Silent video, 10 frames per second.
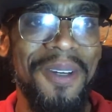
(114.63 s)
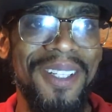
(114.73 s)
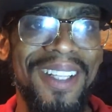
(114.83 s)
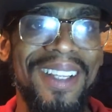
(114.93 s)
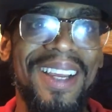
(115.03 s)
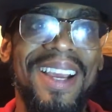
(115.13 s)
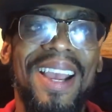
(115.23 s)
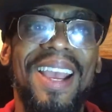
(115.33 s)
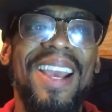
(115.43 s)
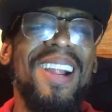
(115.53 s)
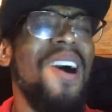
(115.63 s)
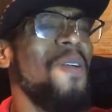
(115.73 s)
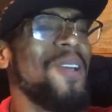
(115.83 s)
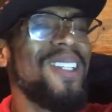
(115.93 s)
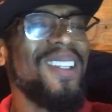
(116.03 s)
with it? And I
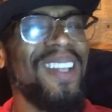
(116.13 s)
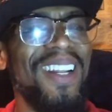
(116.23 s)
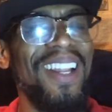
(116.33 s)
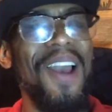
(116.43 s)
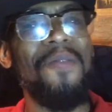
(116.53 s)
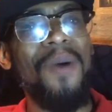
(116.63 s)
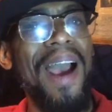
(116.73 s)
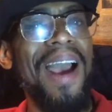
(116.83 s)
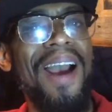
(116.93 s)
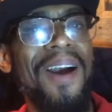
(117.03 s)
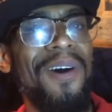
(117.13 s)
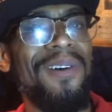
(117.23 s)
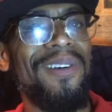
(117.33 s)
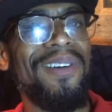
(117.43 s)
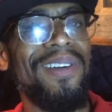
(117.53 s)
always looked at it like, wow.
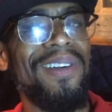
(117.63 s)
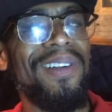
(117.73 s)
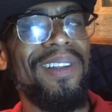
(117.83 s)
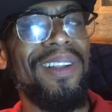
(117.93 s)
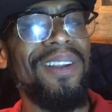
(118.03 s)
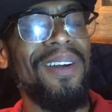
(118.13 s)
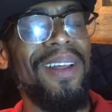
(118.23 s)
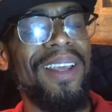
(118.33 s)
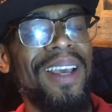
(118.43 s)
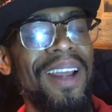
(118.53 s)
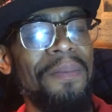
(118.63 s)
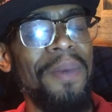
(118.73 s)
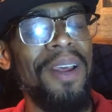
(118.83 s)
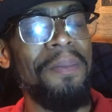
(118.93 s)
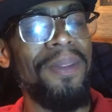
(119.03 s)
It kind of
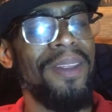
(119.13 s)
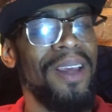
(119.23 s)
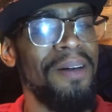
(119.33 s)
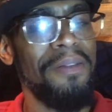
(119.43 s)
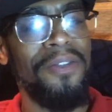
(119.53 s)
made me think of it